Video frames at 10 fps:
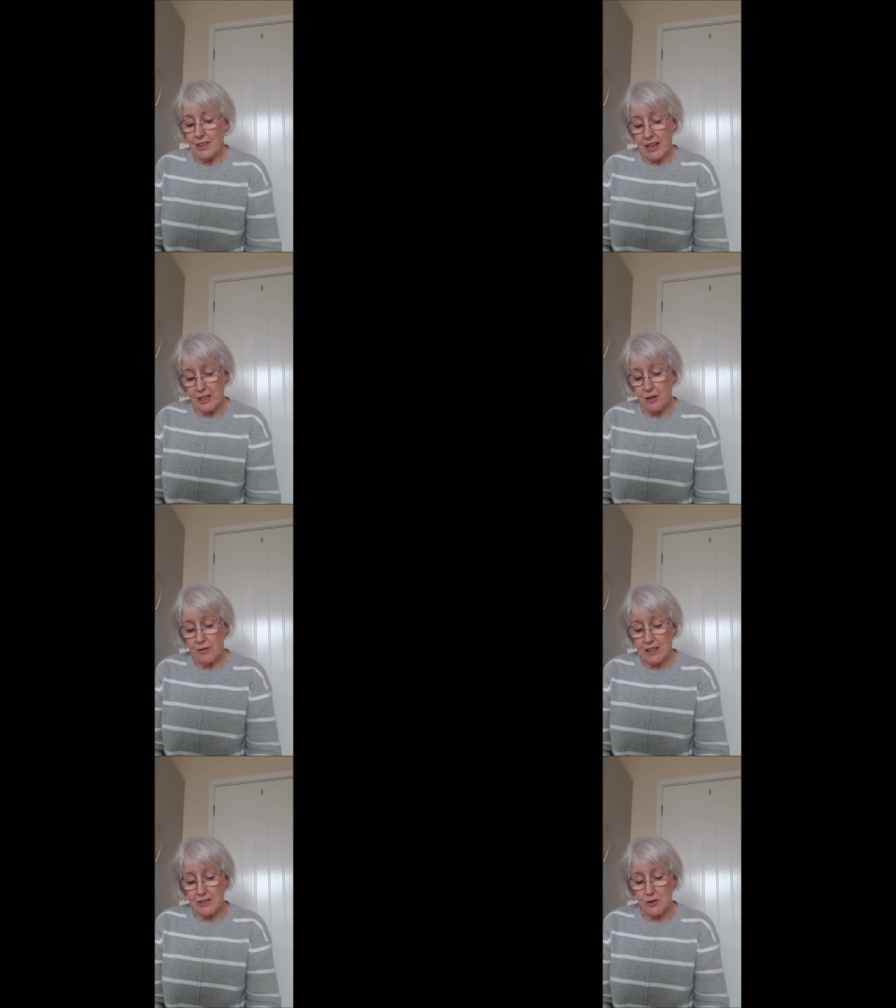thank you
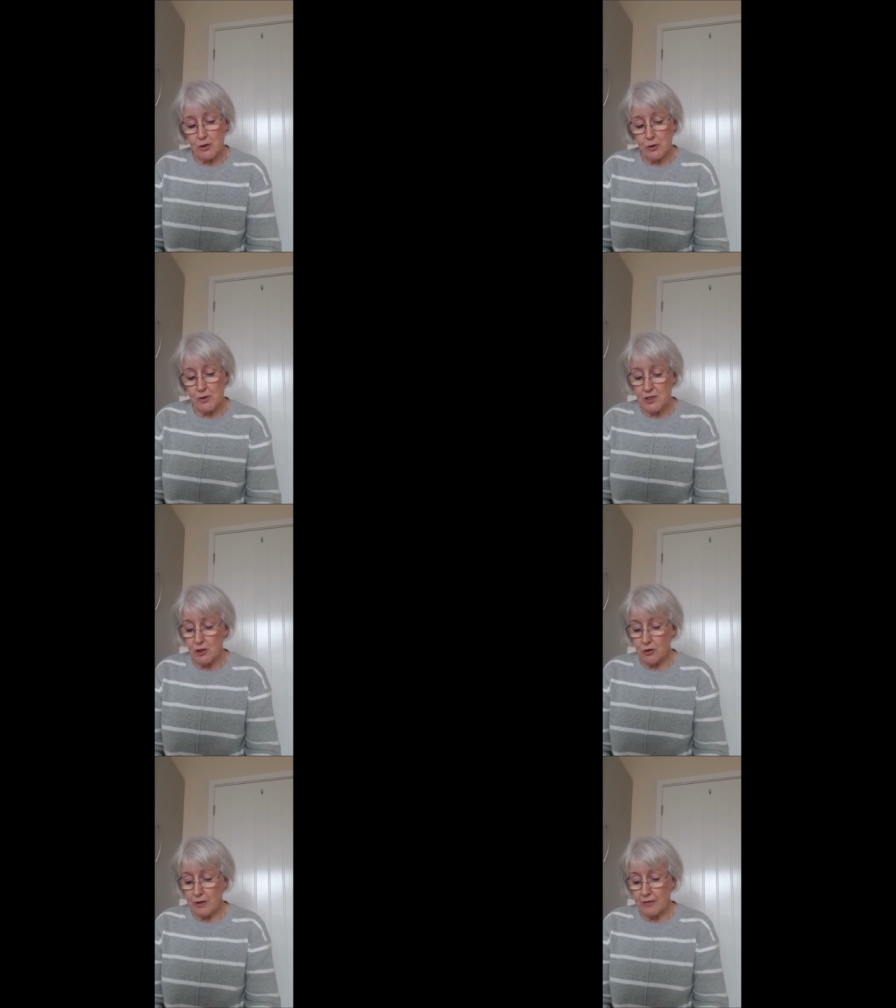for this true
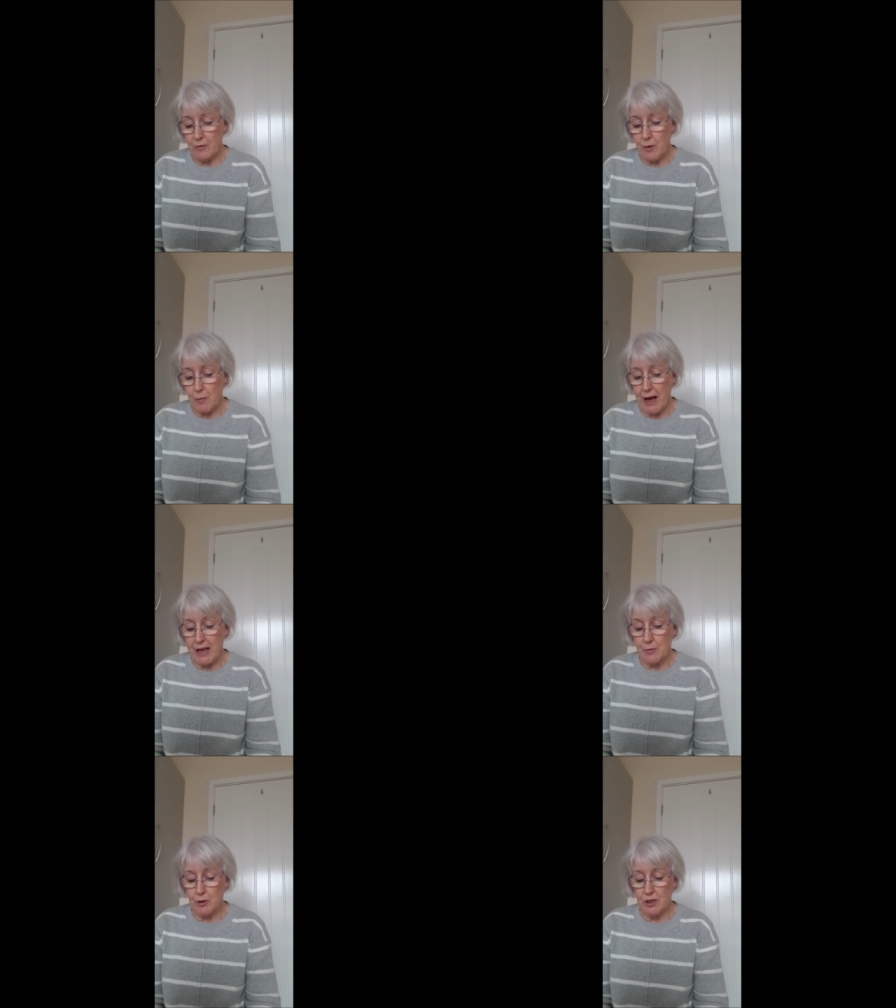story from the
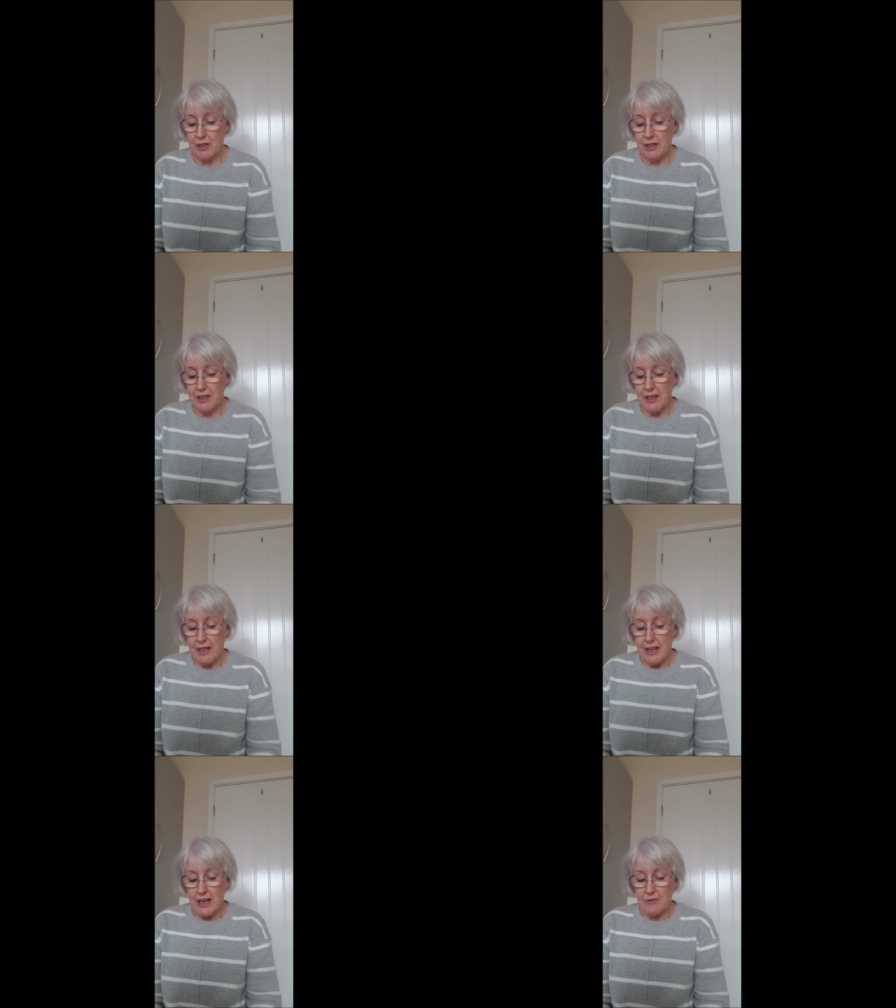Bible
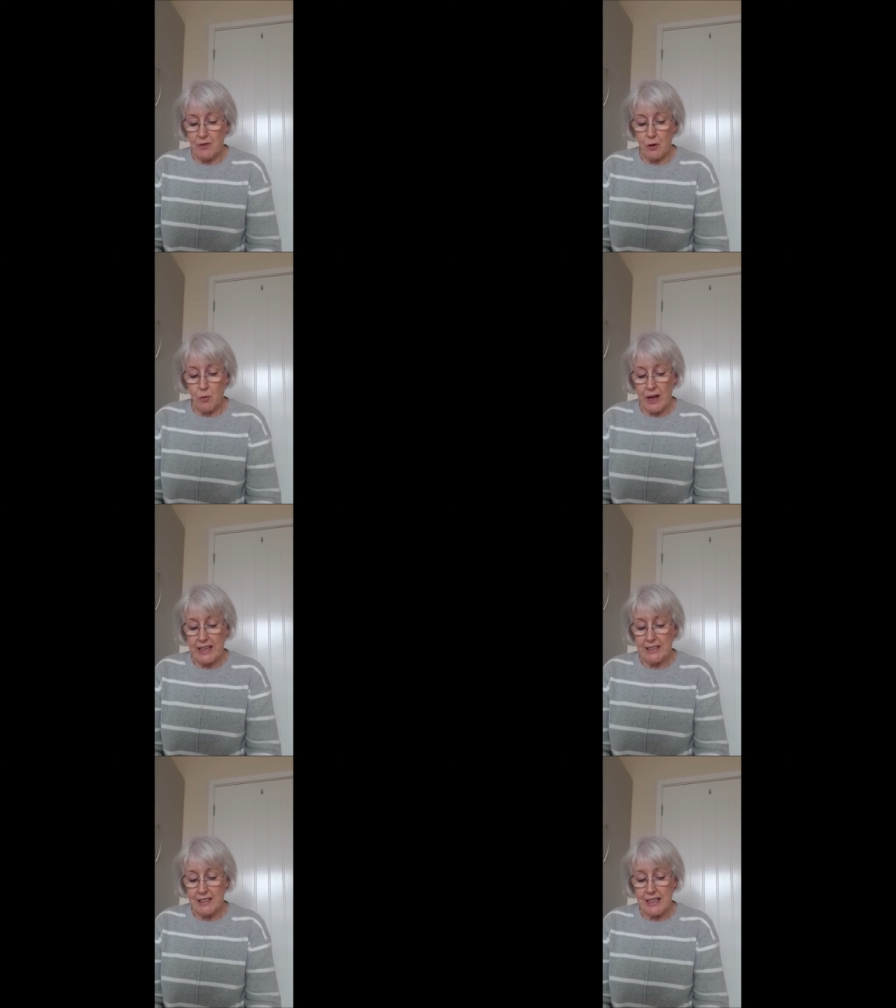and for the way
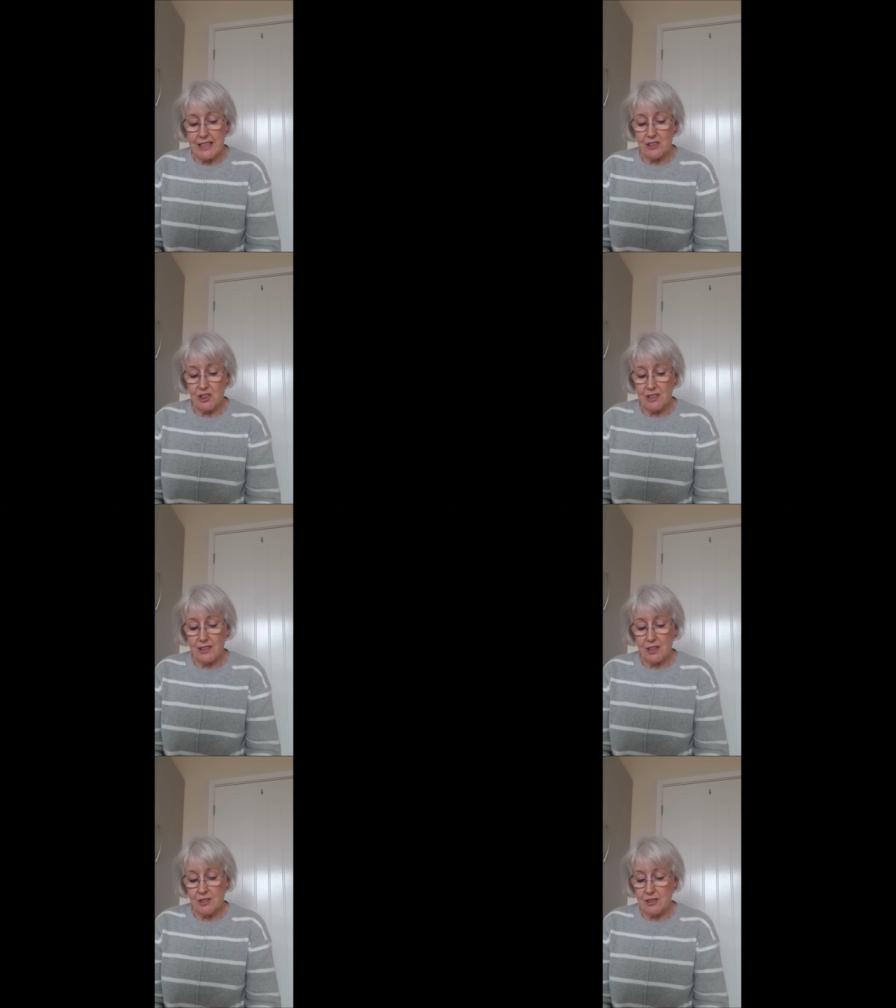it teaches
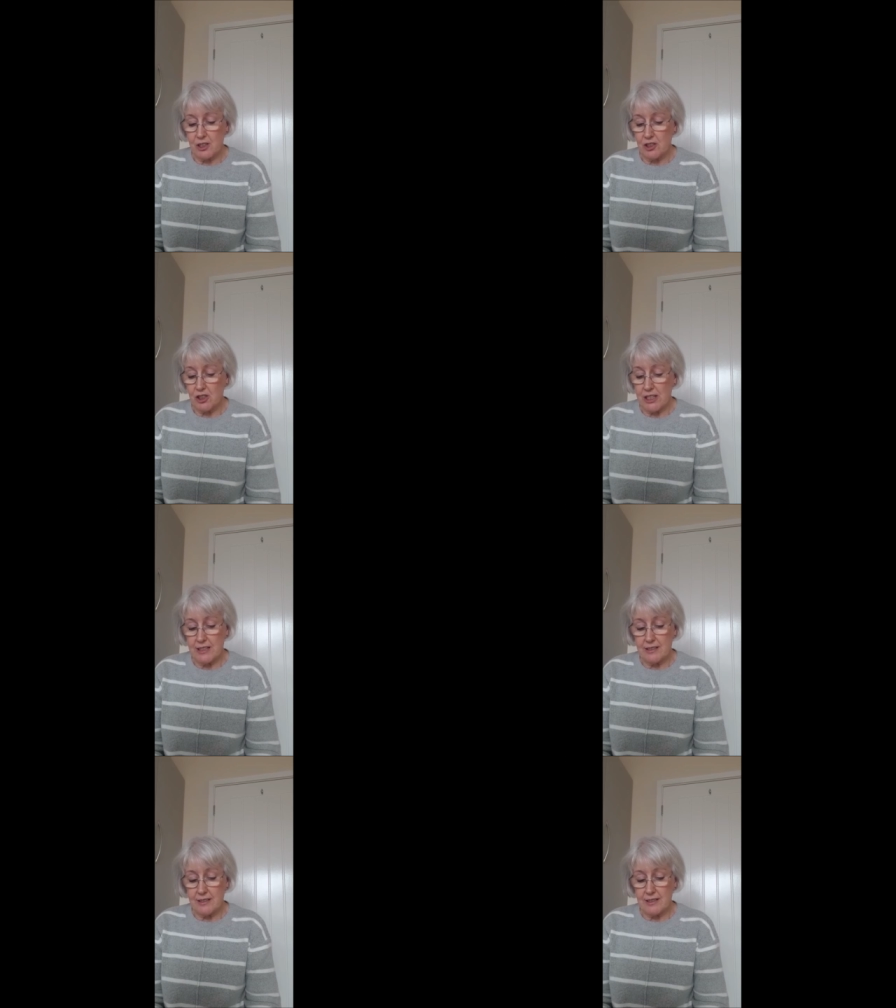us that
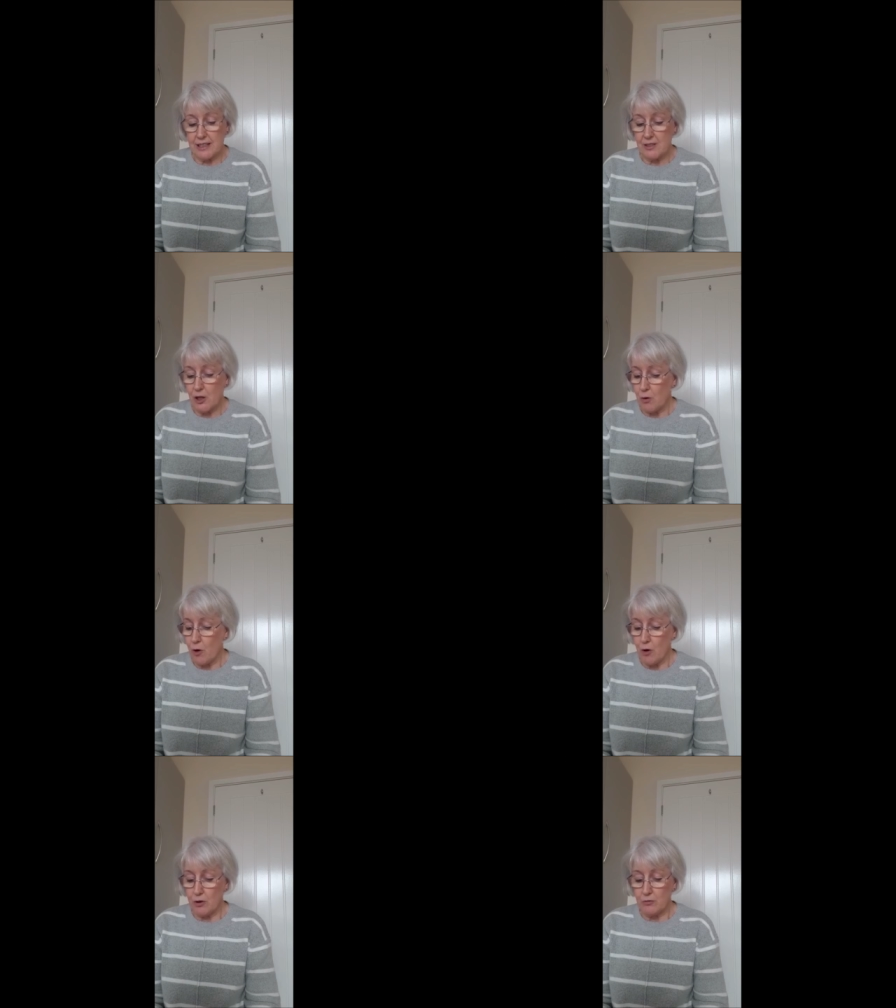Jesus is no
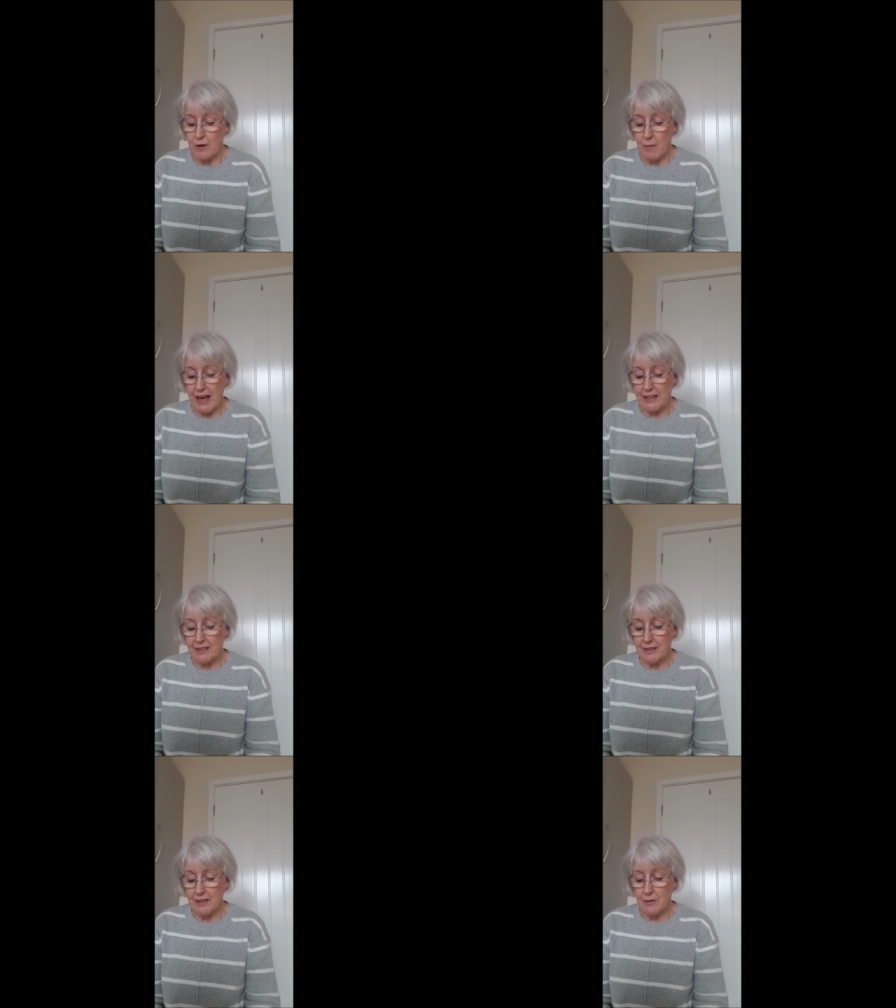ordinary
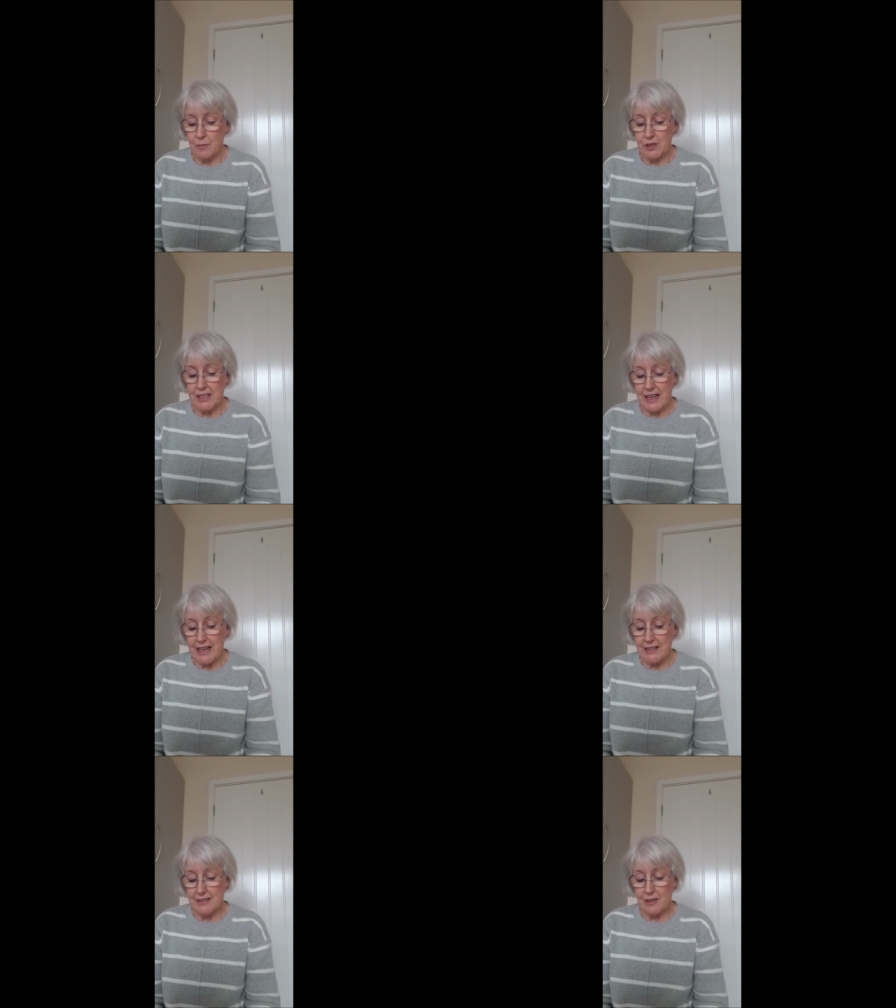man, but
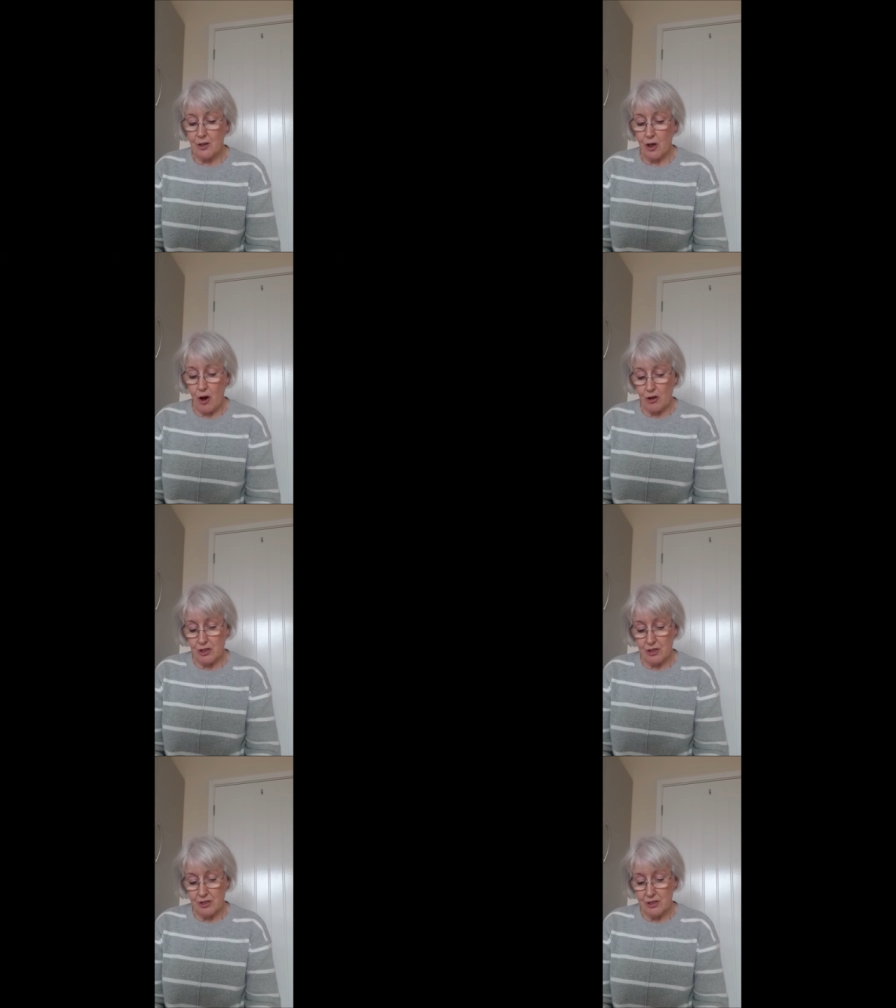is God.